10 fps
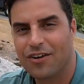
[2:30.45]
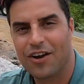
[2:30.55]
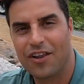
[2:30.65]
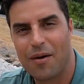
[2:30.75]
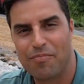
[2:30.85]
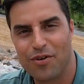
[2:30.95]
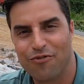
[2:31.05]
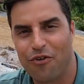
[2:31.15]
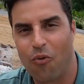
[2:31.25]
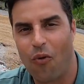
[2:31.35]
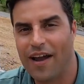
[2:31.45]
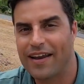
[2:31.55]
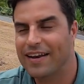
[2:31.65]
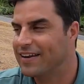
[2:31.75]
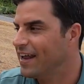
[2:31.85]
look at all that beautiful
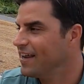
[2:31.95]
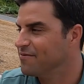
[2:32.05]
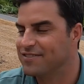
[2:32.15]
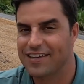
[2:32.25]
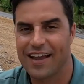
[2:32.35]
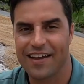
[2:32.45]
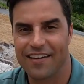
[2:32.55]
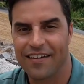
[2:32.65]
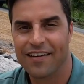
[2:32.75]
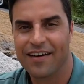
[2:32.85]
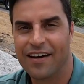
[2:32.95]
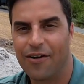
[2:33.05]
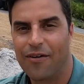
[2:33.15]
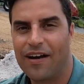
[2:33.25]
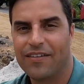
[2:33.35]
white native sand
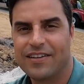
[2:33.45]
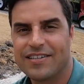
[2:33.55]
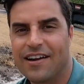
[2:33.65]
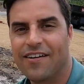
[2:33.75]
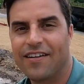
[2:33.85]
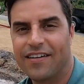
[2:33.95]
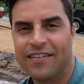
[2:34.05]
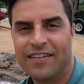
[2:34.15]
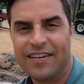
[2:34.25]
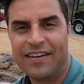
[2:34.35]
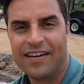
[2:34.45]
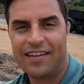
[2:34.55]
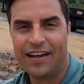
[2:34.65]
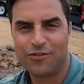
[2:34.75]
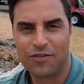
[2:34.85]
around this area.
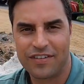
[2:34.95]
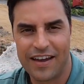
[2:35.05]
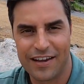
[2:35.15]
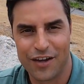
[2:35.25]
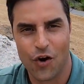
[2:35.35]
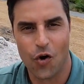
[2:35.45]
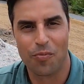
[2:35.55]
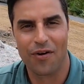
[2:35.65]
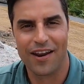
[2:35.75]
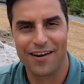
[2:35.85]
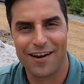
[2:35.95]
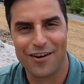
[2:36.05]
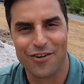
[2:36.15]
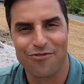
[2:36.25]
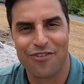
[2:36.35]
That's what's getting incorporated
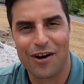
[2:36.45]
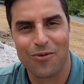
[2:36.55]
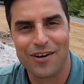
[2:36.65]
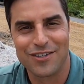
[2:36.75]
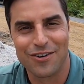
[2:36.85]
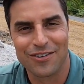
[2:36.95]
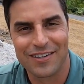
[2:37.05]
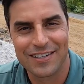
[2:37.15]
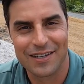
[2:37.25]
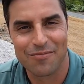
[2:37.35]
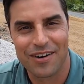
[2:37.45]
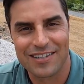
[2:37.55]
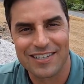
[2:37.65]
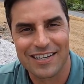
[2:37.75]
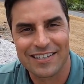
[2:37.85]
into your fairways during the tilling
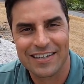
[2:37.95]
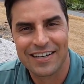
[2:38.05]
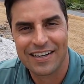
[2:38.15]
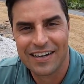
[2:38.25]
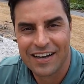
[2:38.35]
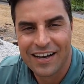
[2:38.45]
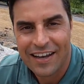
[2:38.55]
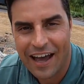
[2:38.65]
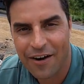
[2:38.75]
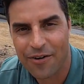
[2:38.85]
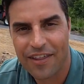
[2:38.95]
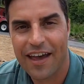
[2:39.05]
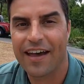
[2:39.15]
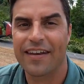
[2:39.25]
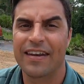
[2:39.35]
process. Not only
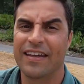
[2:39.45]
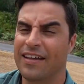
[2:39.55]
that,